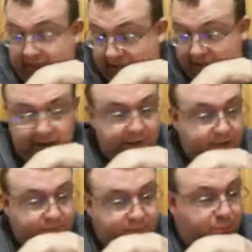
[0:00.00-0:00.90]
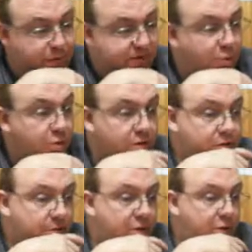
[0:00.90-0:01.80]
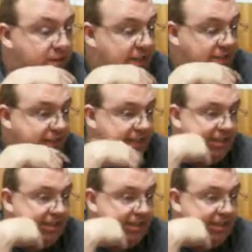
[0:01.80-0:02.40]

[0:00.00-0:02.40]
Um, so plus four, so I'm 19